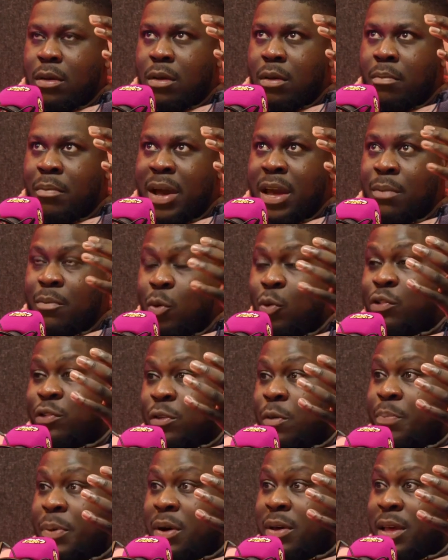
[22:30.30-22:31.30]
my
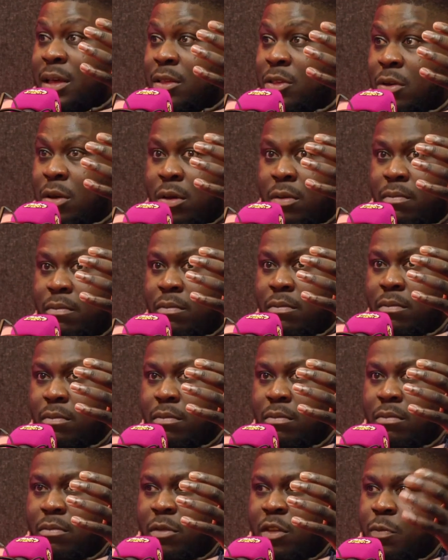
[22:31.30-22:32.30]
emotional bucket to
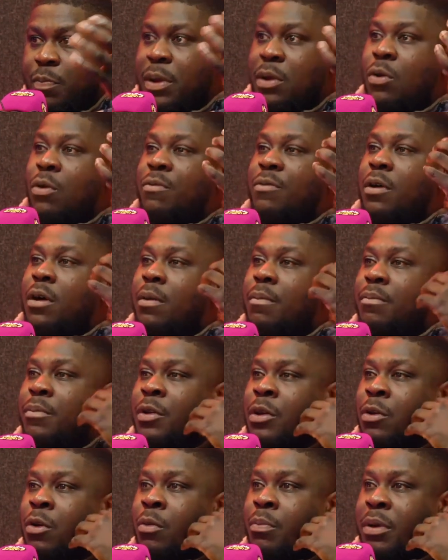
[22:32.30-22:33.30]
spill over,
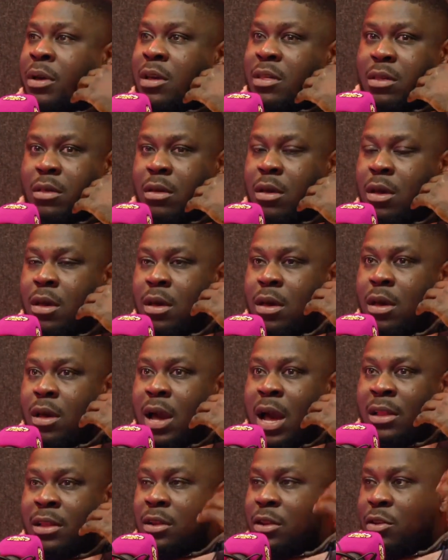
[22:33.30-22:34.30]
because
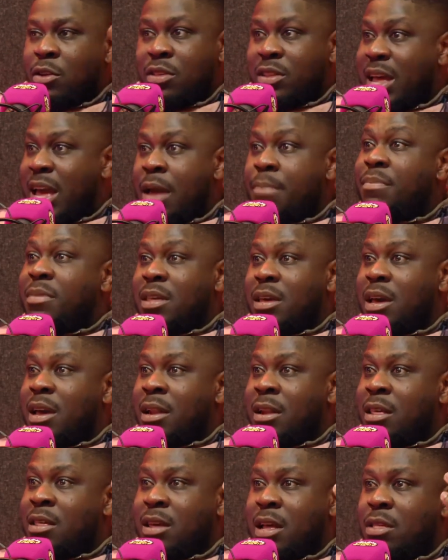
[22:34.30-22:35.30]
I didn't used to empty it
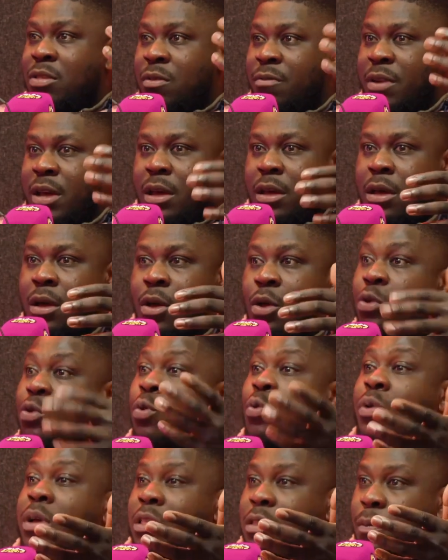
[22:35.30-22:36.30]
in the sense of like
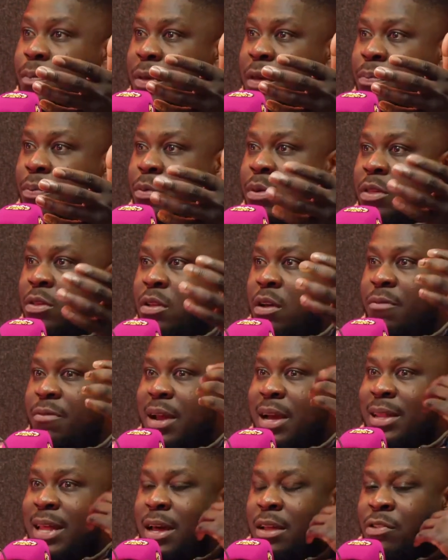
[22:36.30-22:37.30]
talking to people and stuff
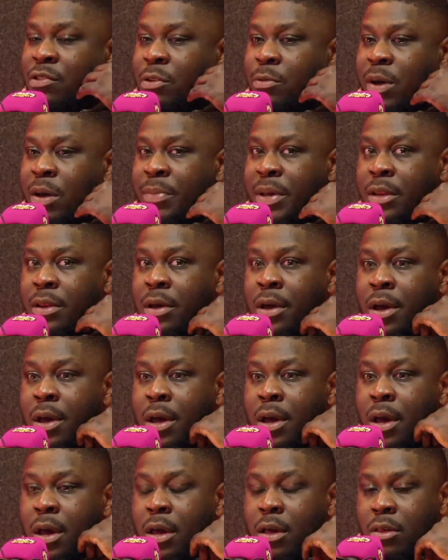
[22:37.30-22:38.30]
like that. Do you know what I mean?
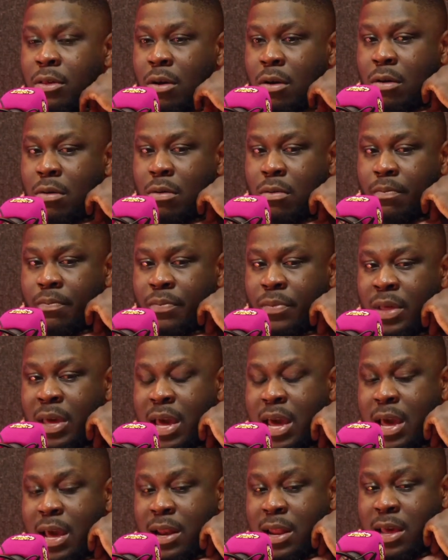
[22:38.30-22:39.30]
So
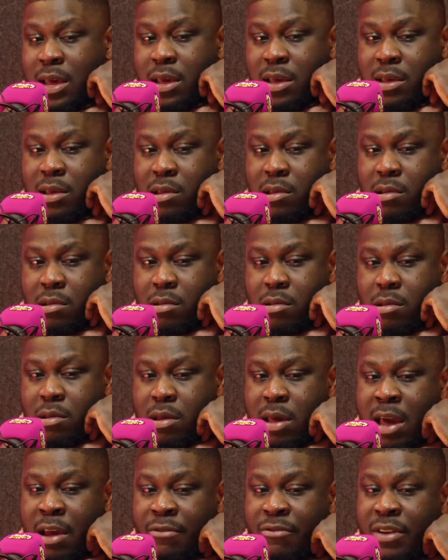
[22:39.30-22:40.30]
yeah, like
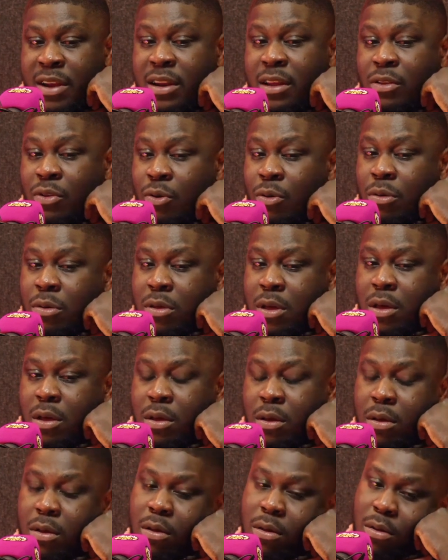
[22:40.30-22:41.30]
I really do
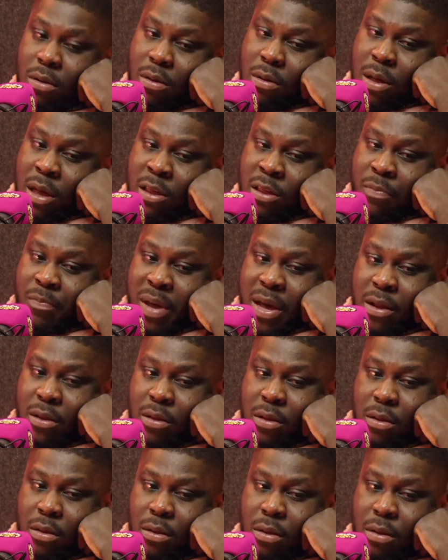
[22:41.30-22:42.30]
think as men,